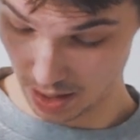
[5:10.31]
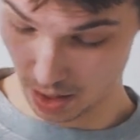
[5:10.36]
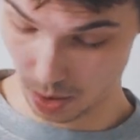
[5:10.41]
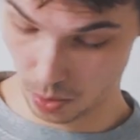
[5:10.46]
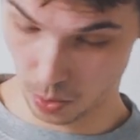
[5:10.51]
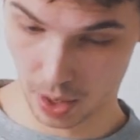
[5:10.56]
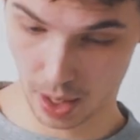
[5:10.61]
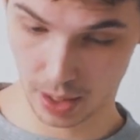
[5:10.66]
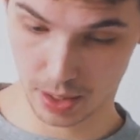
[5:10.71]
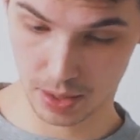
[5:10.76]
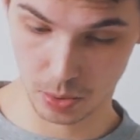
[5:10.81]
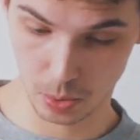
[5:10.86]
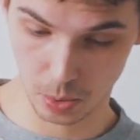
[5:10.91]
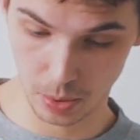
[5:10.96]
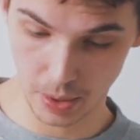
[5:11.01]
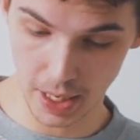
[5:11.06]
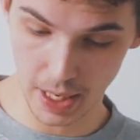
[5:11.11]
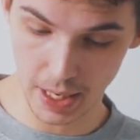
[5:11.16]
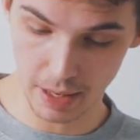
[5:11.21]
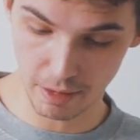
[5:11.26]
what
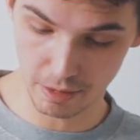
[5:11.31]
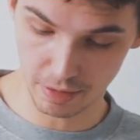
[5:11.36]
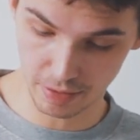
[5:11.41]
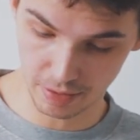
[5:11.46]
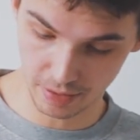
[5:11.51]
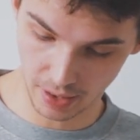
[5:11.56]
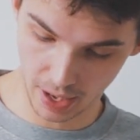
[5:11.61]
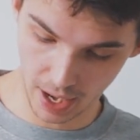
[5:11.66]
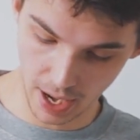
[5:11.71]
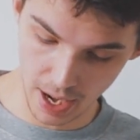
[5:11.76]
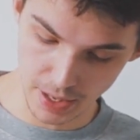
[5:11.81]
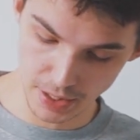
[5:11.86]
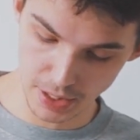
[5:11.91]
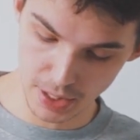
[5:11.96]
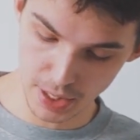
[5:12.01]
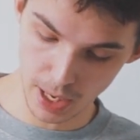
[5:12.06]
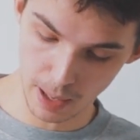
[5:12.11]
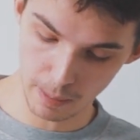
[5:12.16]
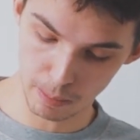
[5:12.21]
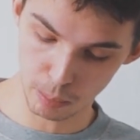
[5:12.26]
we've
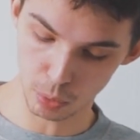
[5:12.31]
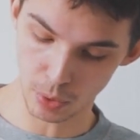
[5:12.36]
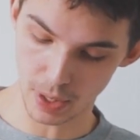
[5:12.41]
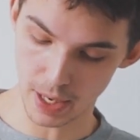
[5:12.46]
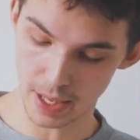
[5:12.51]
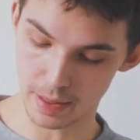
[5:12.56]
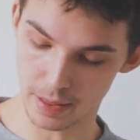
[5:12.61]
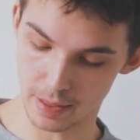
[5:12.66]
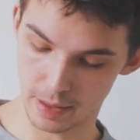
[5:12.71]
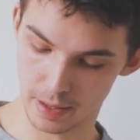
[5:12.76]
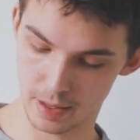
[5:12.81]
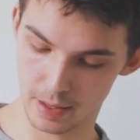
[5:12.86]
ended up with.